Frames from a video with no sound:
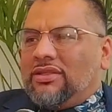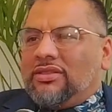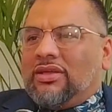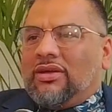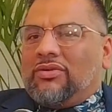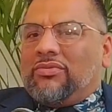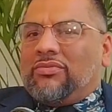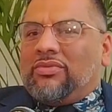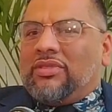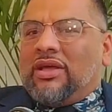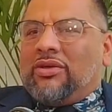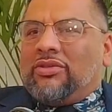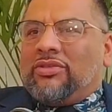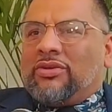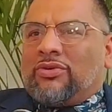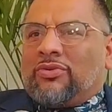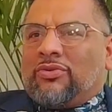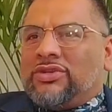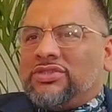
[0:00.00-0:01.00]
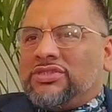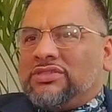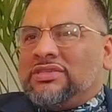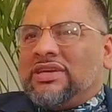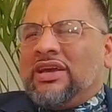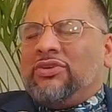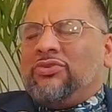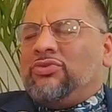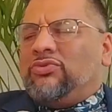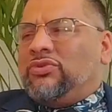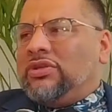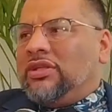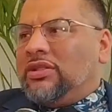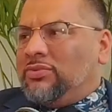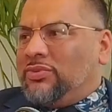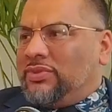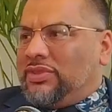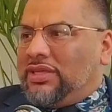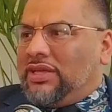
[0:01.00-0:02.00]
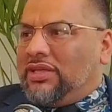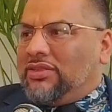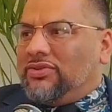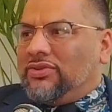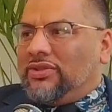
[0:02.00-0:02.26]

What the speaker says: Now the question is how you deal with the other.